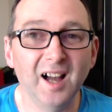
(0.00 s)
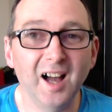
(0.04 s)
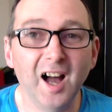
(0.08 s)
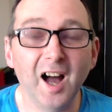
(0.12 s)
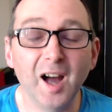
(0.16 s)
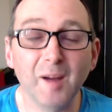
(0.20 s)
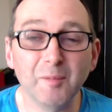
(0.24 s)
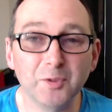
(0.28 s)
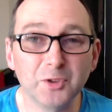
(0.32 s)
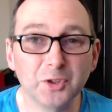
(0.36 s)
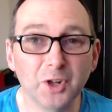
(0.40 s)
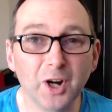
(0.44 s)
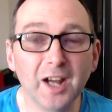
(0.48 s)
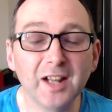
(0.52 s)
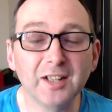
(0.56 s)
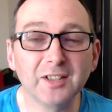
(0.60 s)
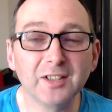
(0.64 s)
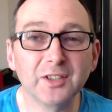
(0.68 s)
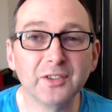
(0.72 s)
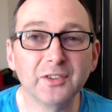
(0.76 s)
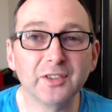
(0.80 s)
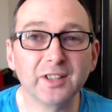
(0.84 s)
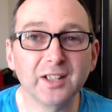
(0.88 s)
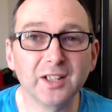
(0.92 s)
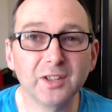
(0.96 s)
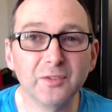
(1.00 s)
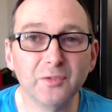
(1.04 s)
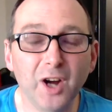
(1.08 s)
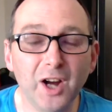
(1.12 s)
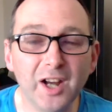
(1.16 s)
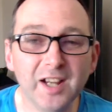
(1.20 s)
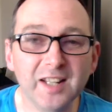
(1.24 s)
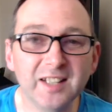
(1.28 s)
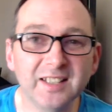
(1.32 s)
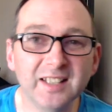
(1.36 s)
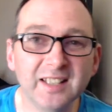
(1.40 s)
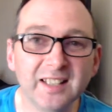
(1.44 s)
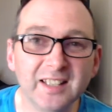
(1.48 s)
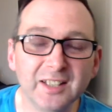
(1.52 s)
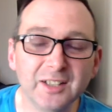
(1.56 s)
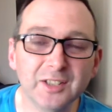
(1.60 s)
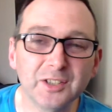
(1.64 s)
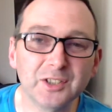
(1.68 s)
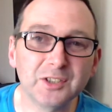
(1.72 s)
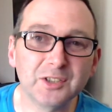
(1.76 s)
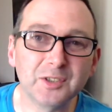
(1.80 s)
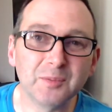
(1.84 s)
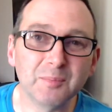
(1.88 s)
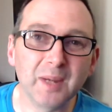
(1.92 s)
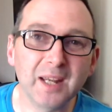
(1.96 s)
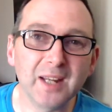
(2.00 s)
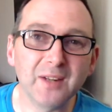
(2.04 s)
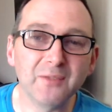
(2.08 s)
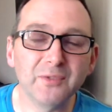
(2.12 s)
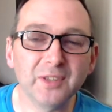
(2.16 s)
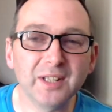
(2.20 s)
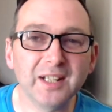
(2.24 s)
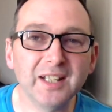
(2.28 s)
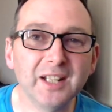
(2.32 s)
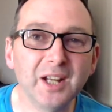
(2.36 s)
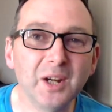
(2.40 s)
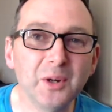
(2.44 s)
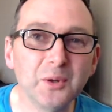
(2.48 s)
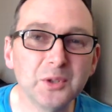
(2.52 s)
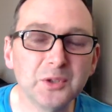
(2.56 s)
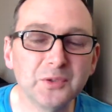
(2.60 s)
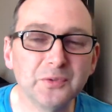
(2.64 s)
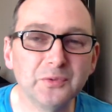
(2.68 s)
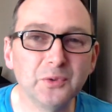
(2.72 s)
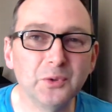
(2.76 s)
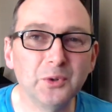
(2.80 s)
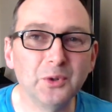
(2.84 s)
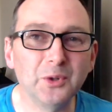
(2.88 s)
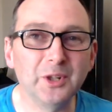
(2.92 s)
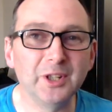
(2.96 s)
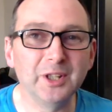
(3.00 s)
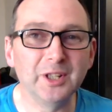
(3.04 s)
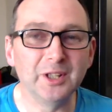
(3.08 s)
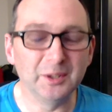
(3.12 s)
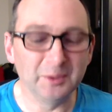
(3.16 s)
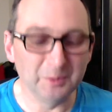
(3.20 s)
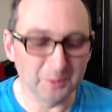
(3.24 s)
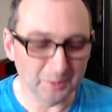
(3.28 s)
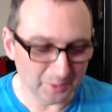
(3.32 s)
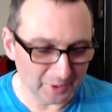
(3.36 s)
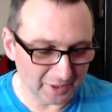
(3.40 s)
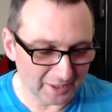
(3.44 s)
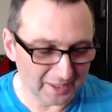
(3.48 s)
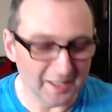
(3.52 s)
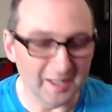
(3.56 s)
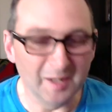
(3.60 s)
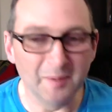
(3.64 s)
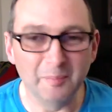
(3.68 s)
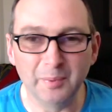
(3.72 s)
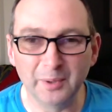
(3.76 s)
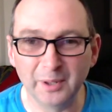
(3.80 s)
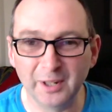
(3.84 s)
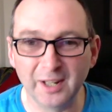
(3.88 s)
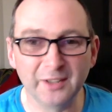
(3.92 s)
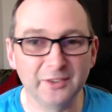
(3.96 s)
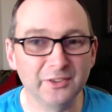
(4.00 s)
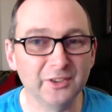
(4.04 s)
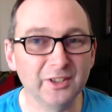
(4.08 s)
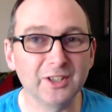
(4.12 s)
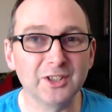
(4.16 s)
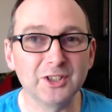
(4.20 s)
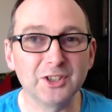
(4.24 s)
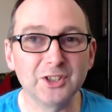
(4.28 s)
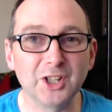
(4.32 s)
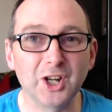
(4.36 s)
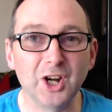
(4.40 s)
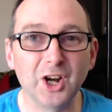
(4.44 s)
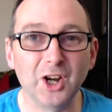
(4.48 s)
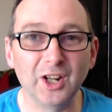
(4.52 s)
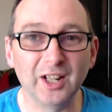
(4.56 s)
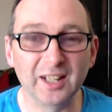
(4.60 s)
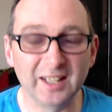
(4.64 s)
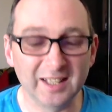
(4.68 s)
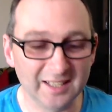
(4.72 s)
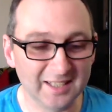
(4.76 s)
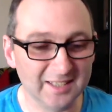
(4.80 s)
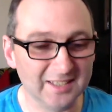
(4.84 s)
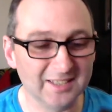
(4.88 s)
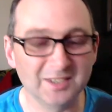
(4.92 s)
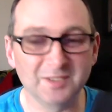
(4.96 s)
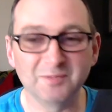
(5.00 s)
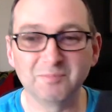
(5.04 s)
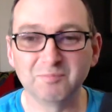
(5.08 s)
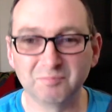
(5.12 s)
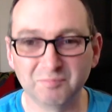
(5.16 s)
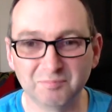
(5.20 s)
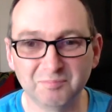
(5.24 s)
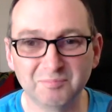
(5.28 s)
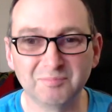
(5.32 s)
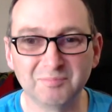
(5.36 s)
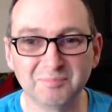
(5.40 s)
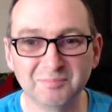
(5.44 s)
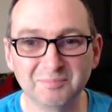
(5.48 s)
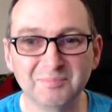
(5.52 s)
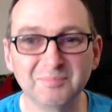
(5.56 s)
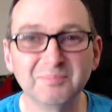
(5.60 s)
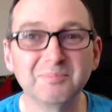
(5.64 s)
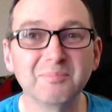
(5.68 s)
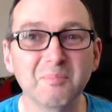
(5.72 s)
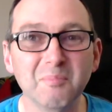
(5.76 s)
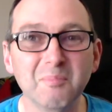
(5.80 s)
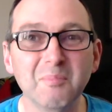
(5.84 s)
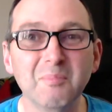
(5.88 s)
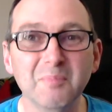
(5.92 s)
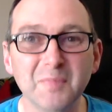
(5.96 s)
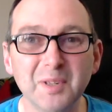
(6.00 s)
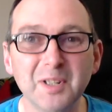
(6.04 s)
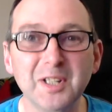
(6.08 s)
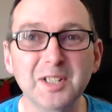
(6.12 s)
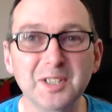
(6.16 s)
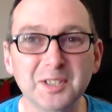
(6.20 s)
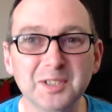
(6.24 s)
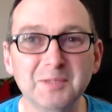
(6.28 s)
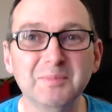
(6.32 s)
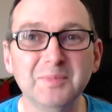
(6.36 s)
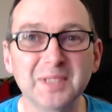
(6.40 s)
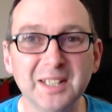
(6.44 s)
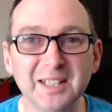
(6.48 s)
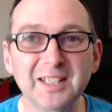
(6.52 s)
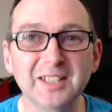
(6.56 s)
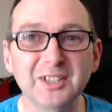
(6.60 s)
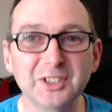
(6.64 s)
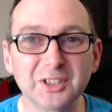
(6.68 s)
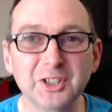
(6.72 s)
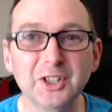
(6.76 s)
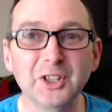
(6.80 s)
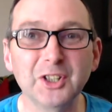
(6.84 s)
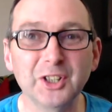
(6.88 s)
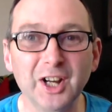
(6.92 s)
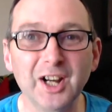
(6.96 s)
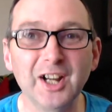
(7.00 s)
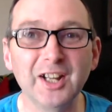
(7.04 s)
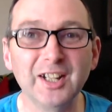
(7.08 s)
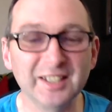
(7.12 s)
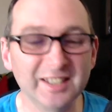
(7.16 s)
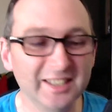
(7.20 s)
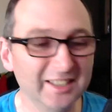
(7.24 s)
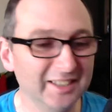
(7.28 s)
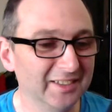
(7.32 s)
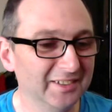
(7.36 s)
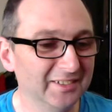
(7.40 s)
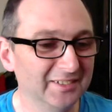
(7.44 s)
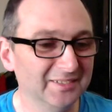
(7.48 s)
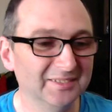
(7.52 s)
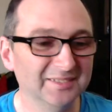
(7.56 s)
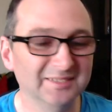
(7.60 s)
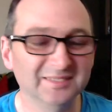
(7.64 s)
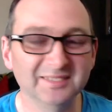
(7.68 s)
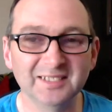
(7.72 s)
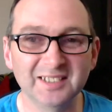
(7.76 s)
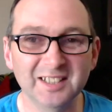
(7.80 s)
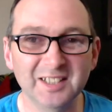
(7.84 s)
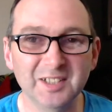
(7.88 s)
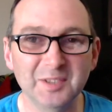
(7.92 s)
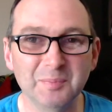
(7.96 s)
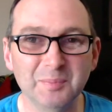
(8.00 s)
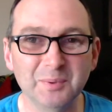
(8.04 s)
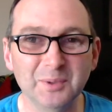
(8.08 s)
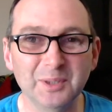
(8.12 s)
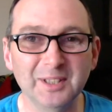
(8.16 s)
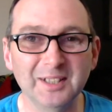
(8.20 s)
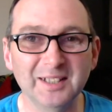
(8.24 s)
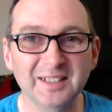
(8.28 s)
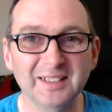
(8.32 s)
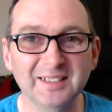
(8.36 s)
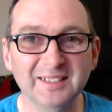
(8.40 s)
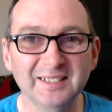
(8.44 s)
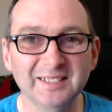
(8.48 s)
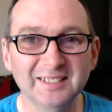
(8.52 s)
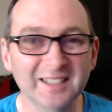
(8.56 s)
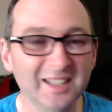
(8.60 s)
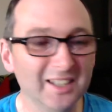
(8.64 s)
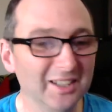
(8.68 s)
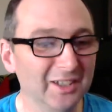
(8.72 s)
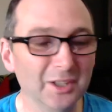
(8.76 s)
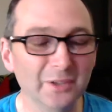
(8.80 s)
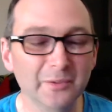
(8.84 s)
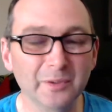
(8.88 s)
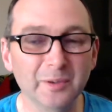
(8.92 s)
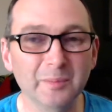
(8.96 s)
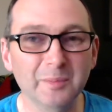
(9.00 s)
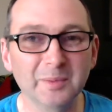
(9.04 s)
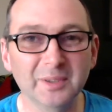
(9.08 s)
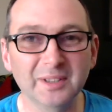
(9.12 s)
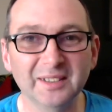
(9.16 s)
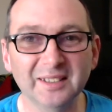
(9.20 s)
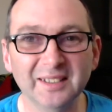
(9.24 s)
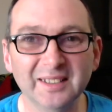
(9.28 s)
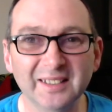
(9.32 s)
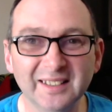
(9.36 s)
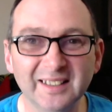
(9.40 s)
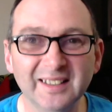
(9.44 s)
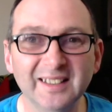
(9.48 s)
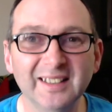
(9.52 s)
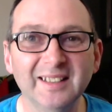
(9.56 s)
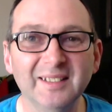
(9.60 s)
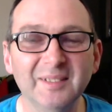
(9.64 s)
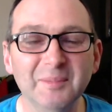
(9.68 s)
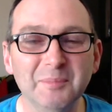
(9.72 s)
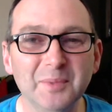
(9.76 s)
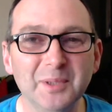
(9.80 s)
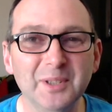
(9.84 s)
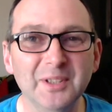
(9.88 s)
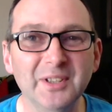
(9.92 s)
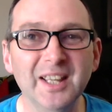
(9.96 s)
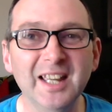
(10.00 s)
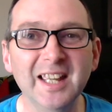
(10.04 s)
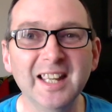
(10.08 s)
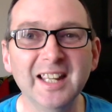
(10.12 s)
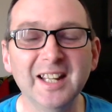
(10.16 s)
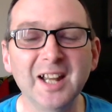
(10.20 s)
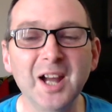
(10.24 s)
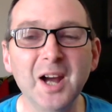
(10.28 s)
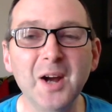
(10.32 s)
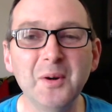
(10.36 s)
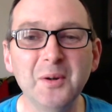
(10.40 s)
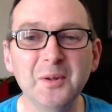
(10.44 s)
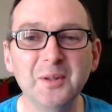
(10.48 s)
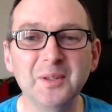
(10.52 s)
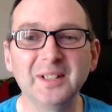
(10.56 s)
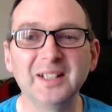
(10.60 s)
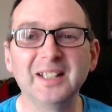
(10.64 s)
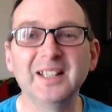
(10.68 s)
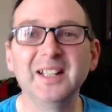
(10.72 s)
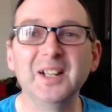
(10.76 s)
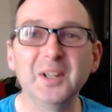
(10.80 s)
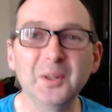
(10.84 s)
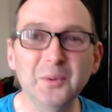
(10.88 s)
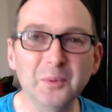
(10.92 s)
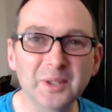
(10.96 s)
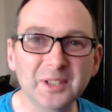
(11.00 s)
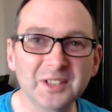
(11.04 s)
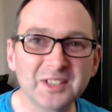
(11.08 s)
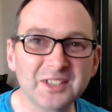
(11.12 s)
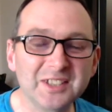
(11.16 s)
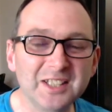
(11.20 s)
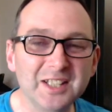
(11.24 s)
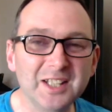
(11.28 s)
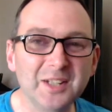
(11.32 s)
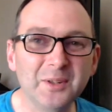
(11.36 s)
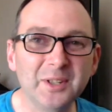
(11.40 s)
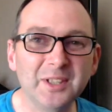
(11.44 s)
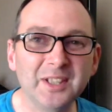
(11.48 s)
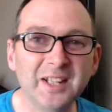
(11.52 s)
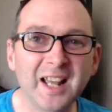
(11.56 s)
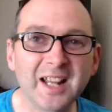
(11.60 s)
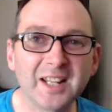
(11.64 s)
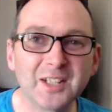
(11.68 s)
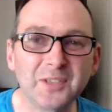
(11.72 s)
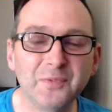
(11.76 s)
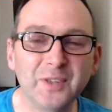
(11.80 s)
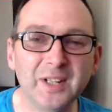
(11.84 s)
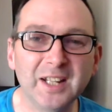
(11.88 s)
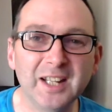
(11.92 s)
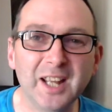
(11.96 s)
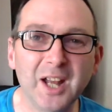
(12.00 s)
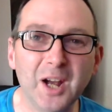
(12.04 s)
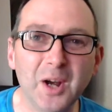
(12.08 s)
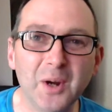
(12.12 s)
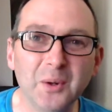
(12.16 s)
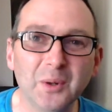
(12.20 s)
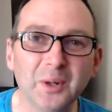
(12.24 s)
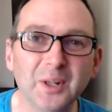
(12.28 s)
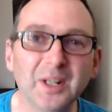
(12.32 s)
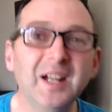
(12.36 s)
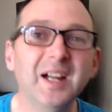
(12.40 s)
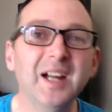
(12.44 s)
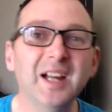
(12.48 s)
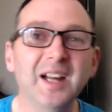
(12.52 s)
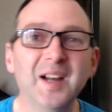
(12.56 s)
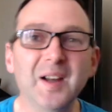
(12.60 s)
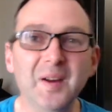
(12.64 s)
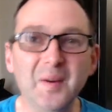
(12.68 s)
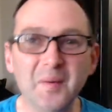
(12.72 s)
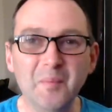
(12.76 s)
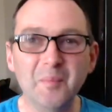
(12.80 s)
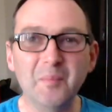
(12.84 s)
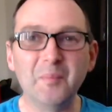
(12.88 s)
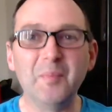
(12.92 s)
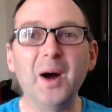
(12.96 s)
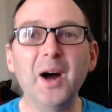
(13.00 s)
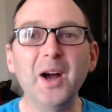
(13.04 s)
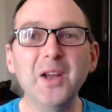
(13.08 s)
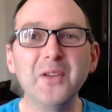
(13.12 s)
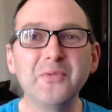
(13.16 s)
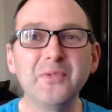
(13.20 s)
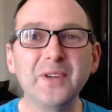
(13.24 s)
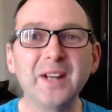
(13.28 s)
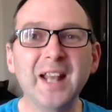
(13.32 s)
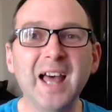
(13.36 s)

I'm trying to think of ideas to make videos for you. But I think Charlie is... He's a good idea. He's brilliant. I love him. But there you go. We'll see you in the next video. Bye for